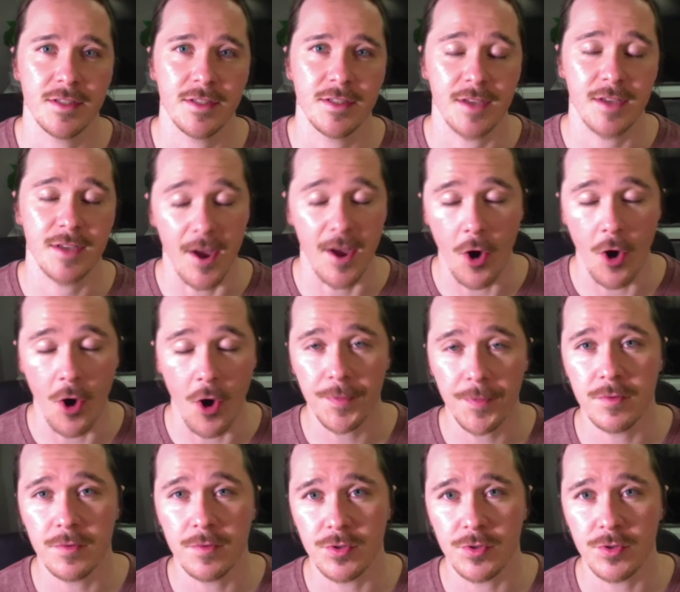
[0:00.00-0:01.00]
I hope you
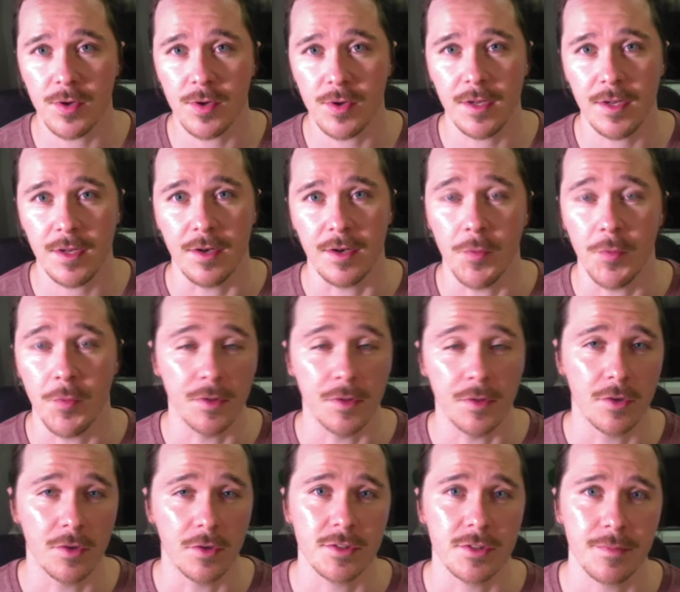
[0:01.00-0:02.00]
enjoyed it and hope you learned
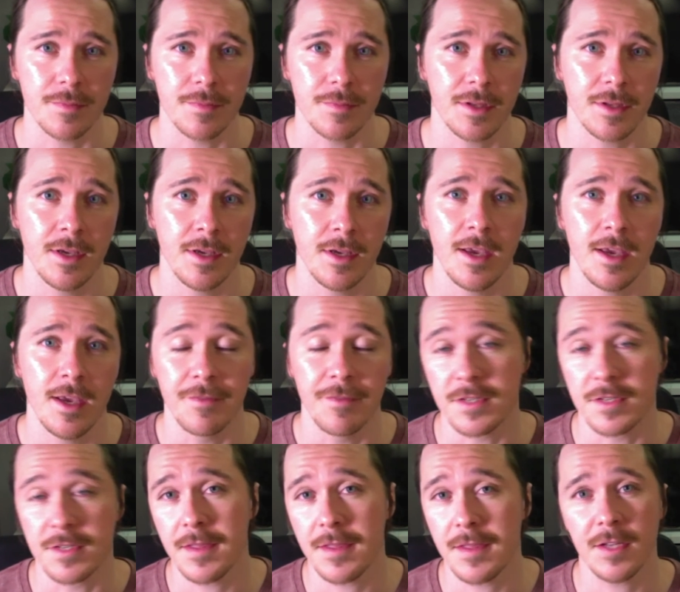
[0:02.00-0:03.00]
something. If there's
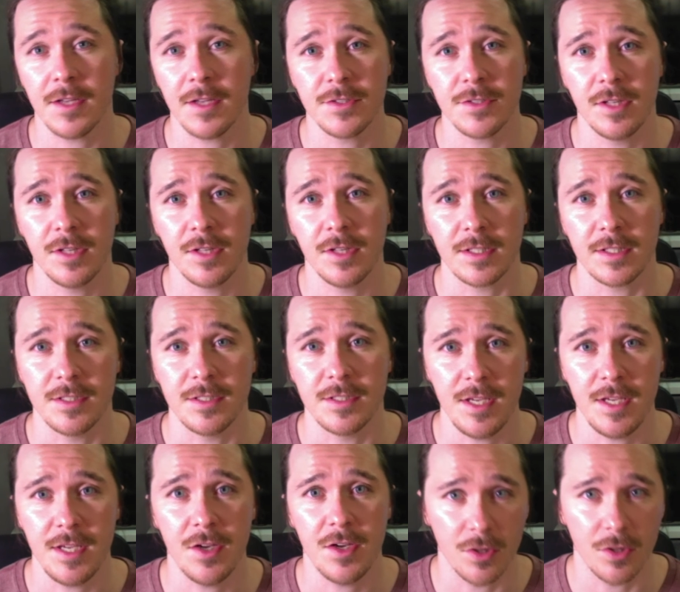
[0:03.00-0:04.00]
anything else you'd like to see or
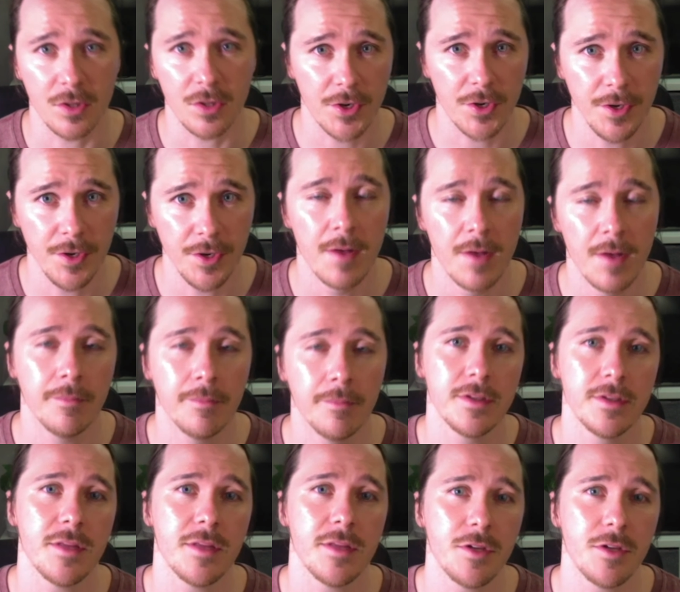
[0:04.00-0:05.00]
learn, please let
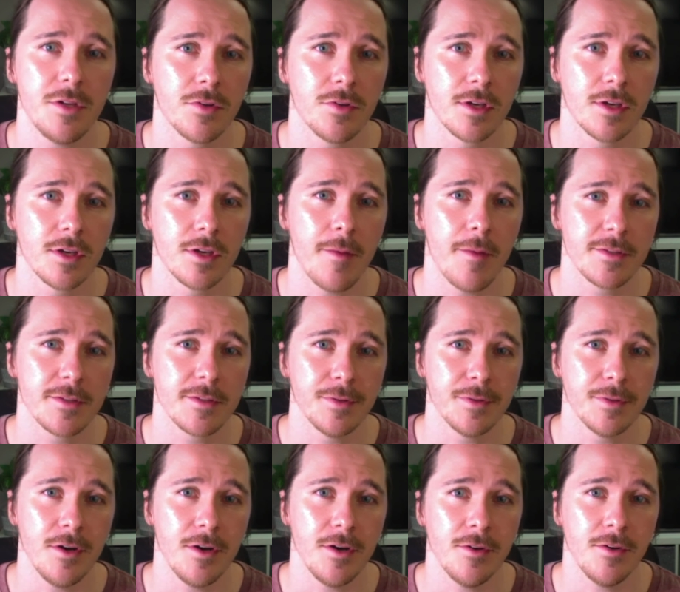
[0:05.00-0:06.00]
me know in the comments below.
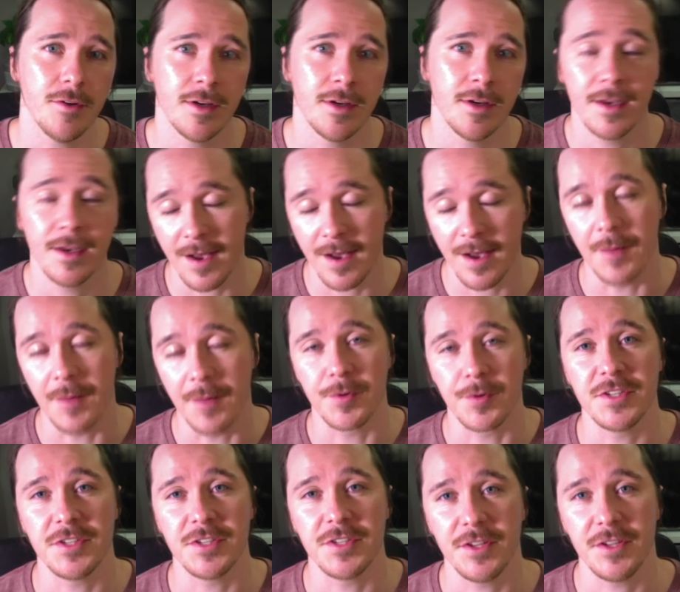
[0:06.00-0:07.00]
I appreciate
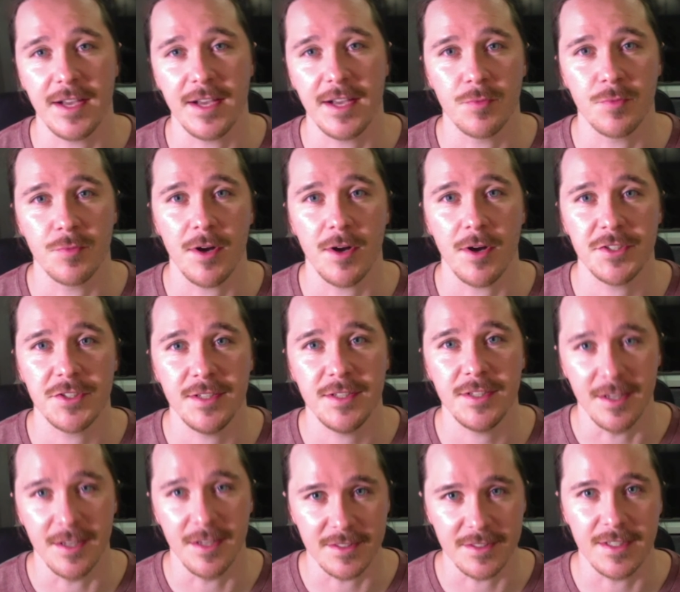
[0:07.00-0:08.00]
you guys watching, and I'll
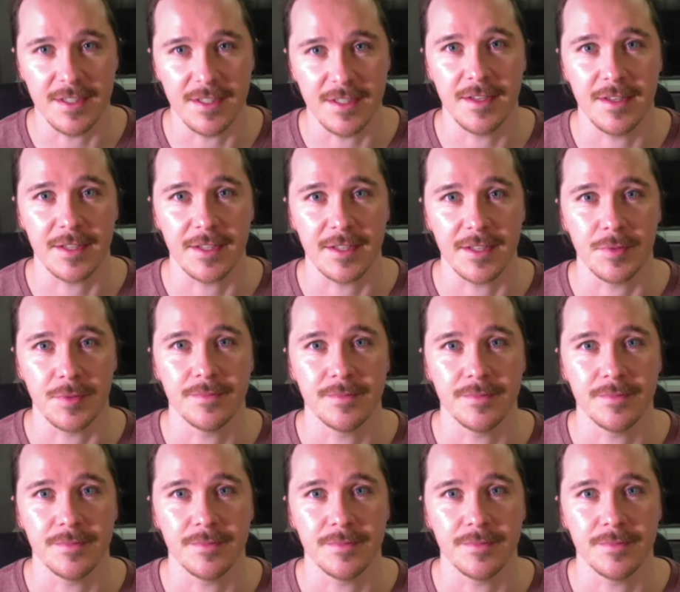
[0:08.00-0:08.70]
see you in the next one.